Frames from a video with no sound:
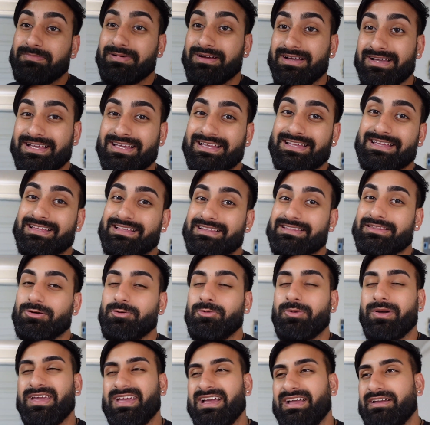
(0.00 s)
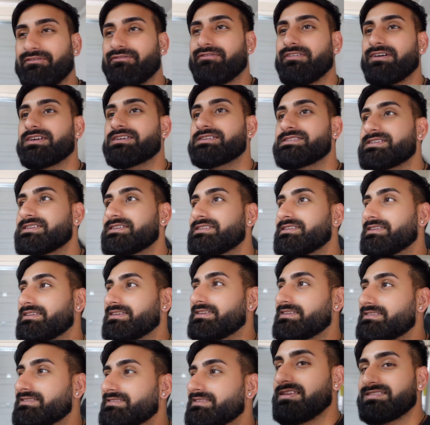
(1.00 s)
but the way I function
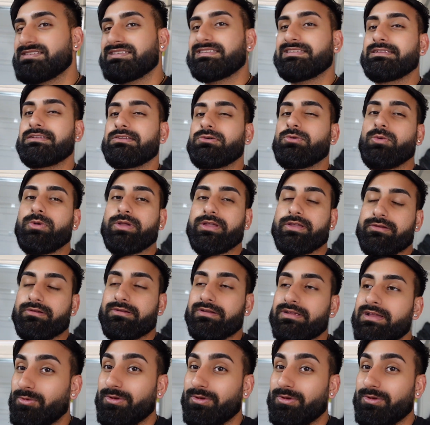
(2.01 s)
is a little weird.